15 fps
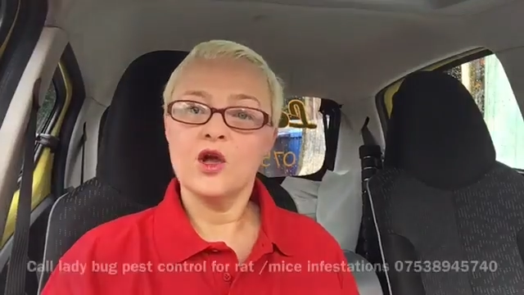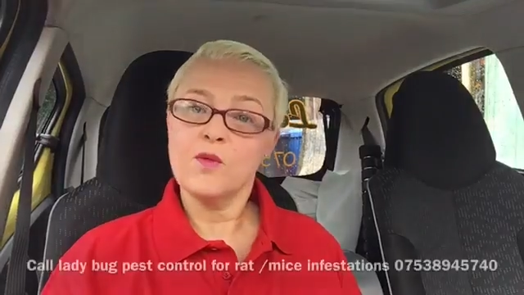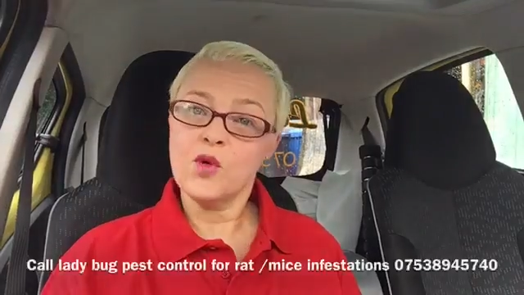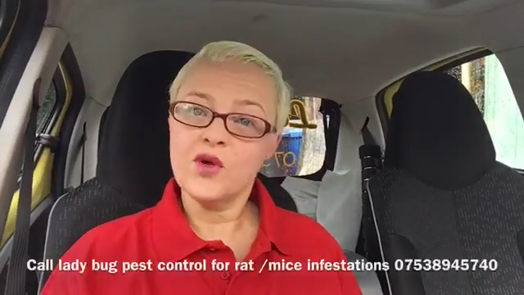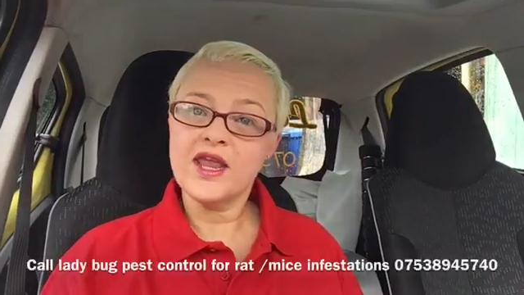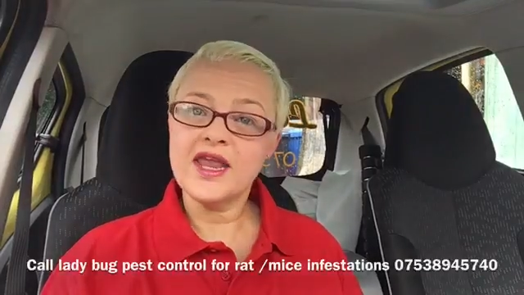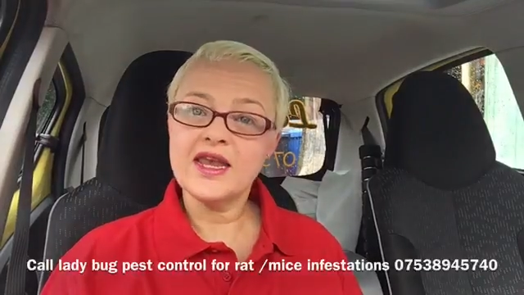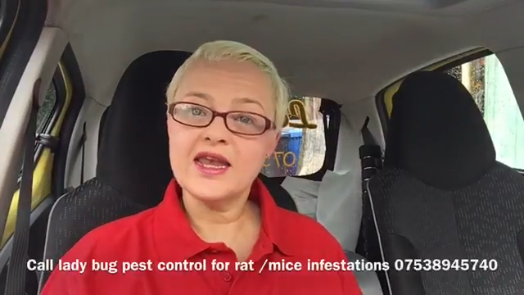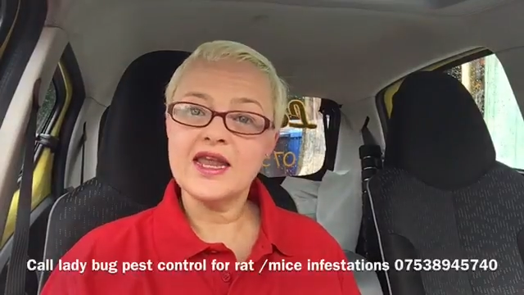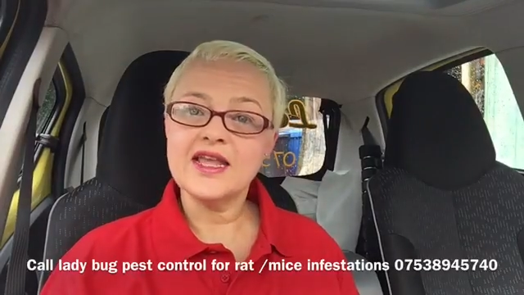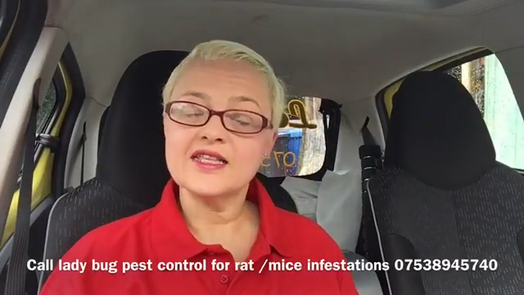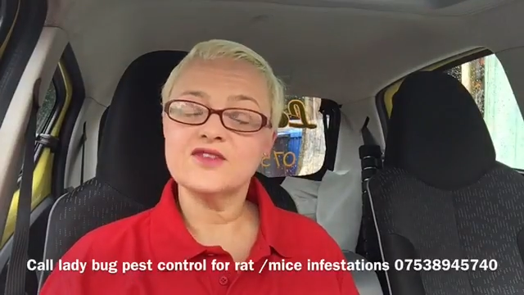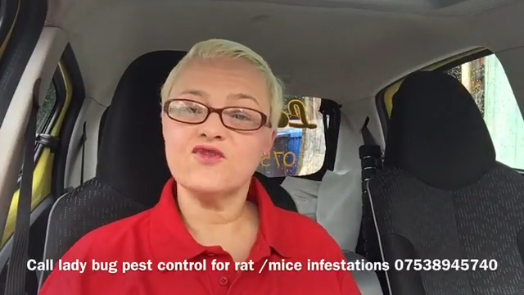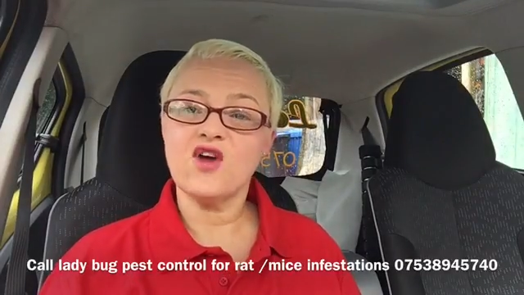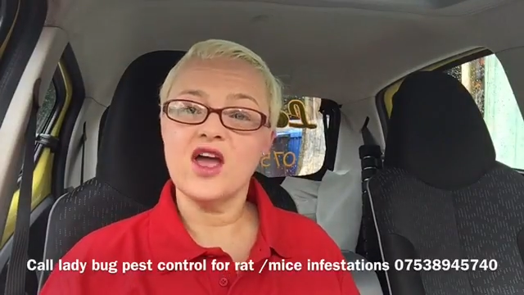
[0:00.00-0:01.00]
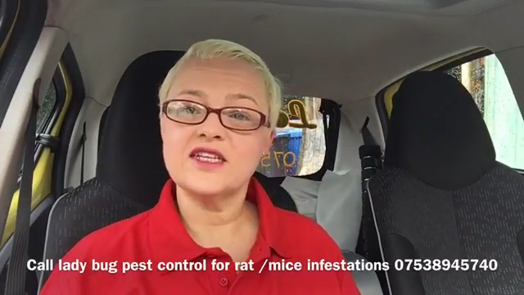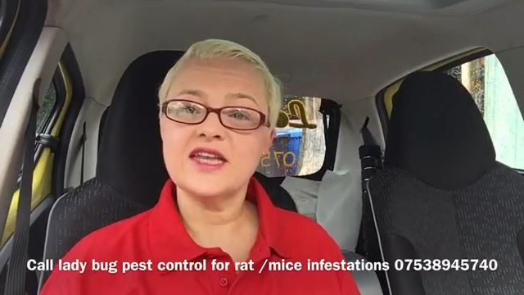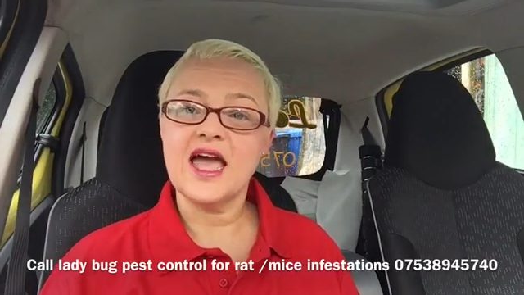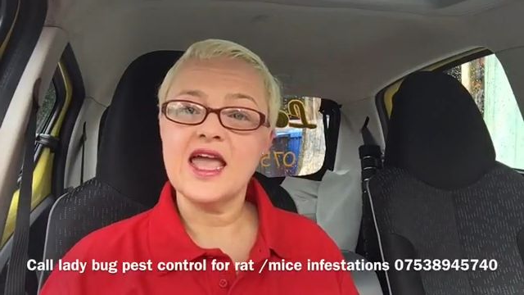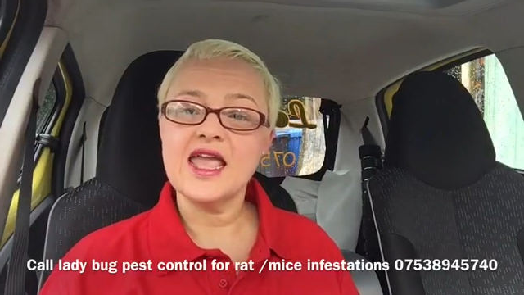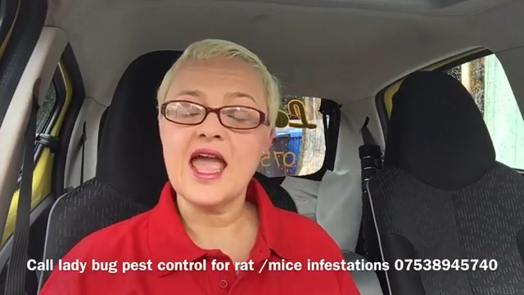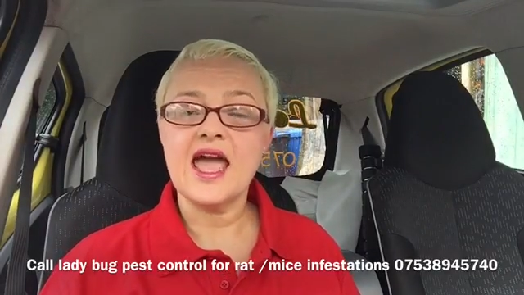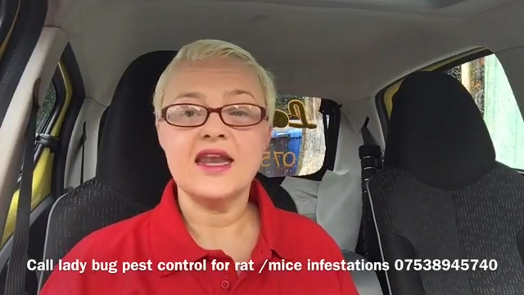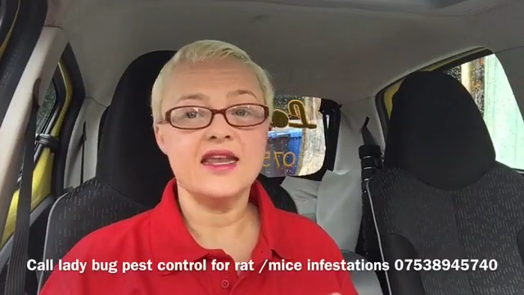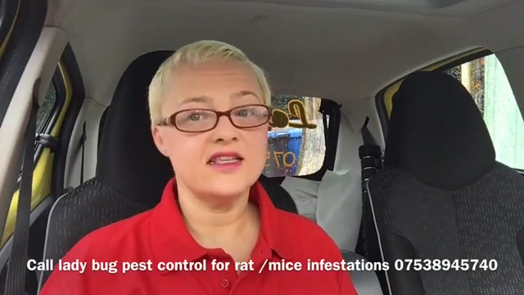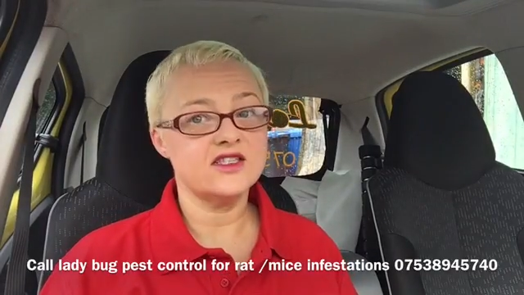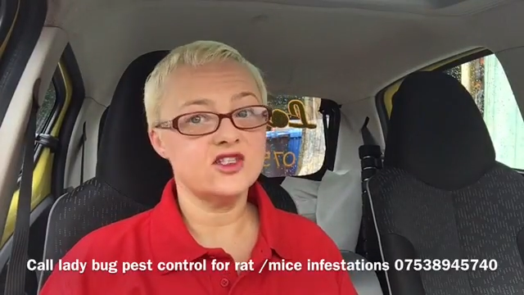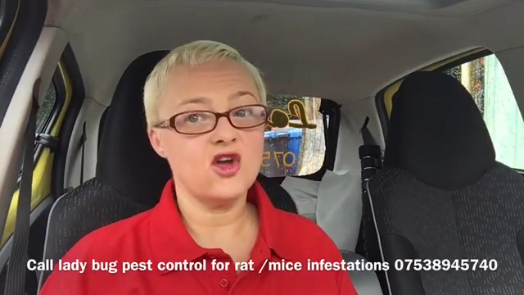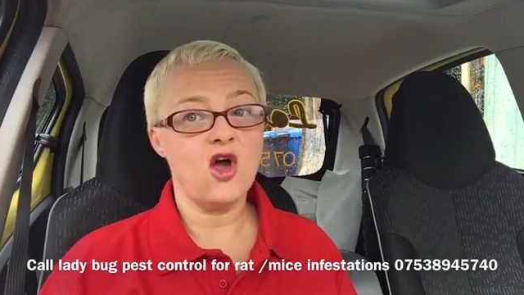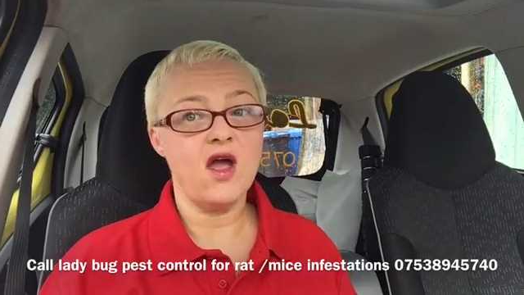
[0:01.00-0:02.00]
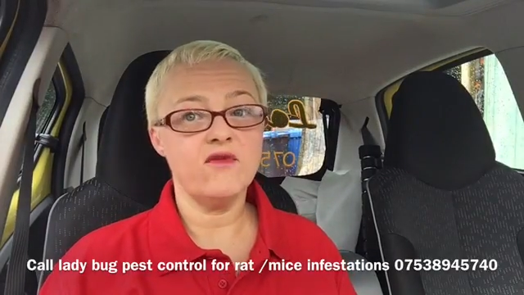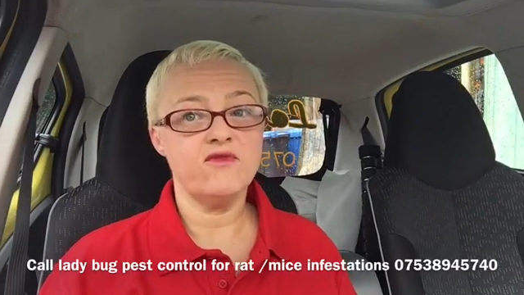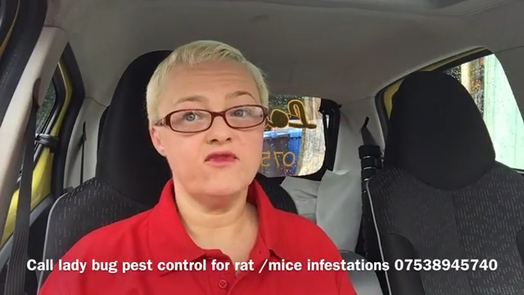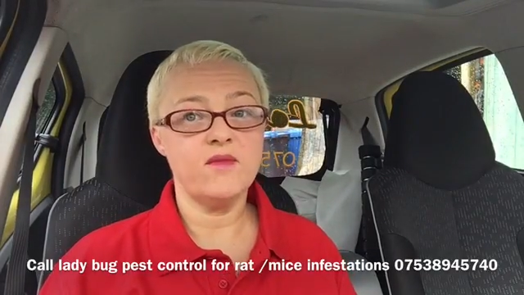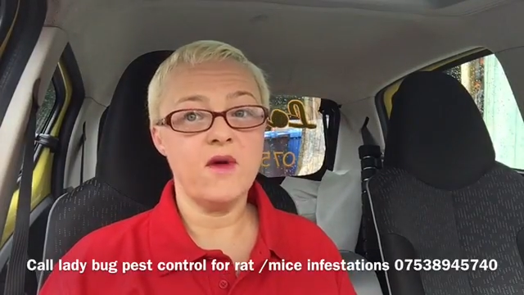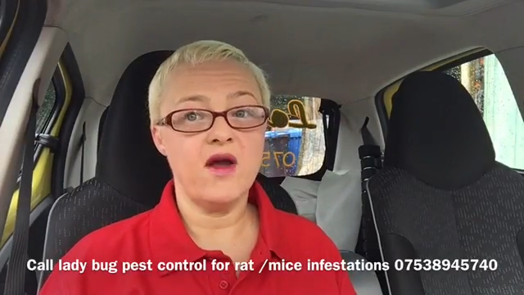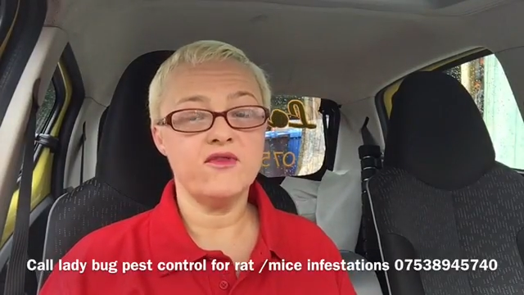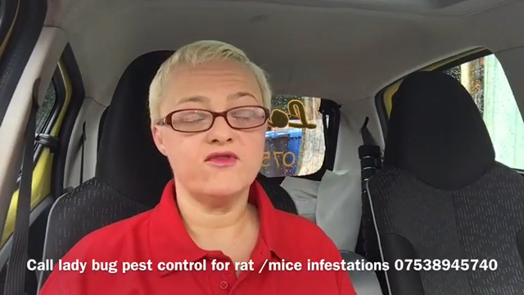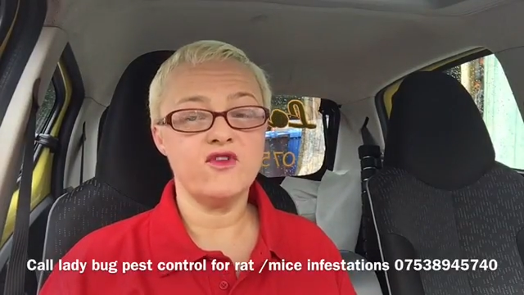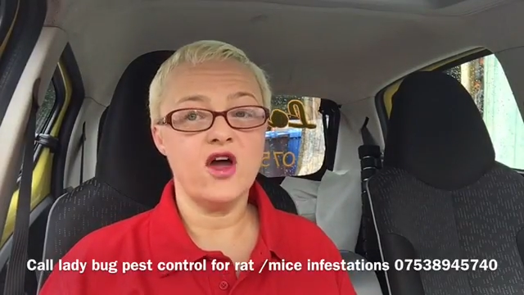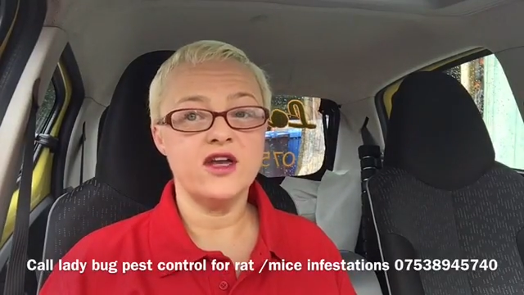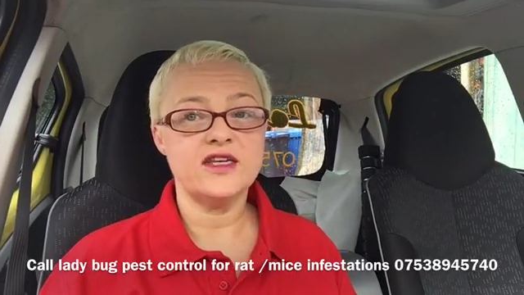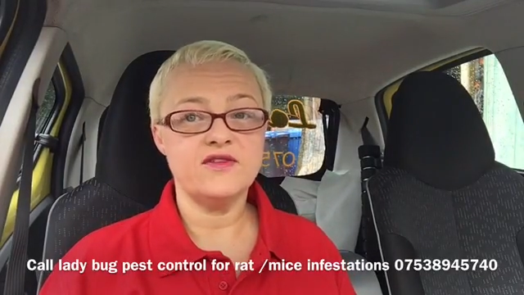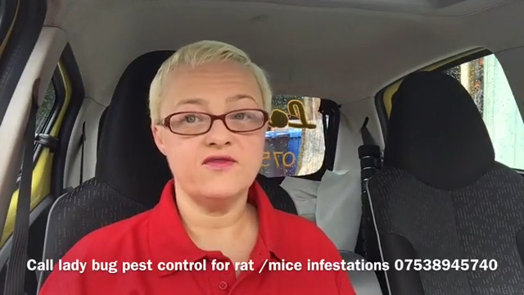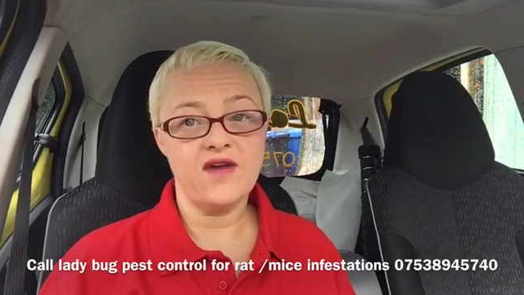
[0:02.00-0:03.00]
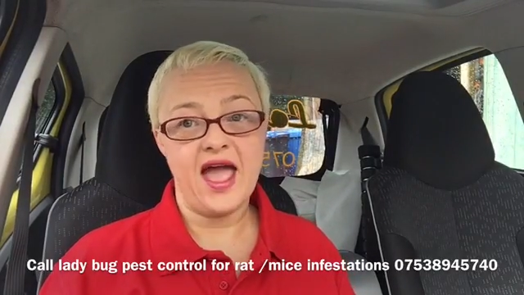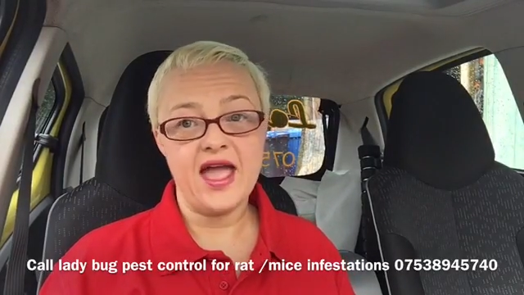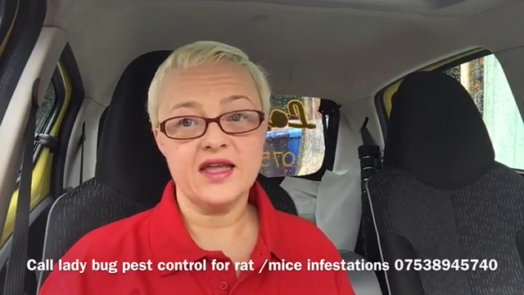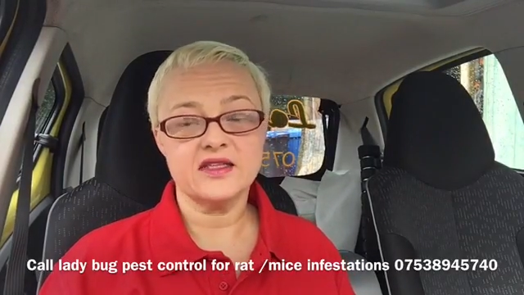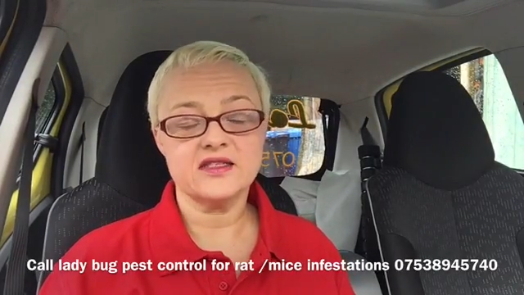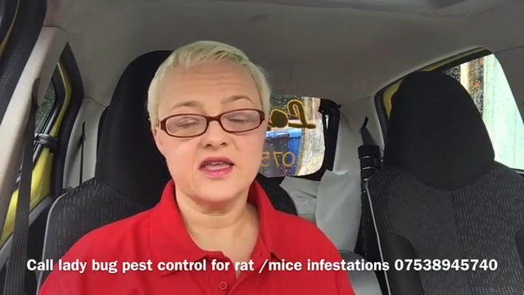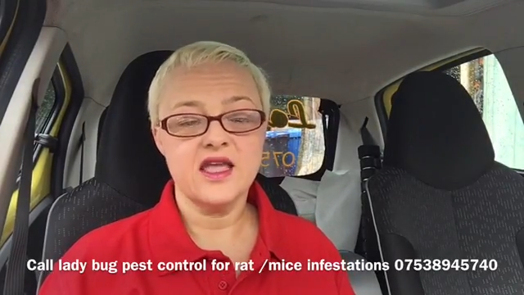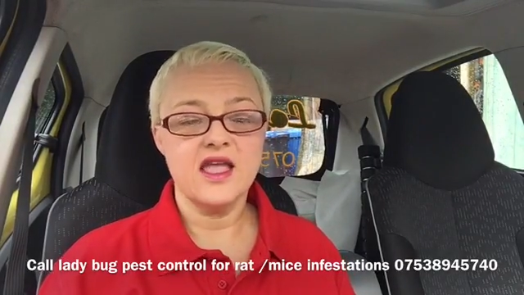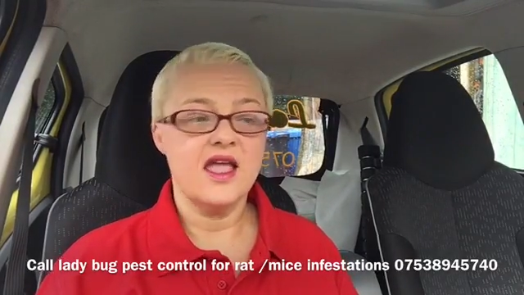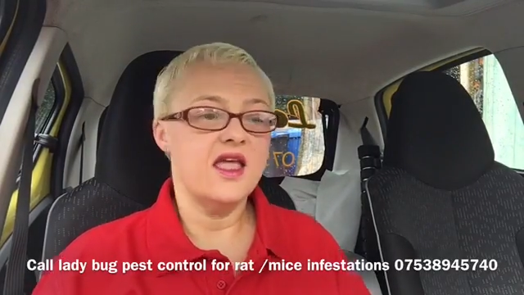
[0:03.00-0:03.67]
Good morning, it's Friday and it's time for my Friday fact.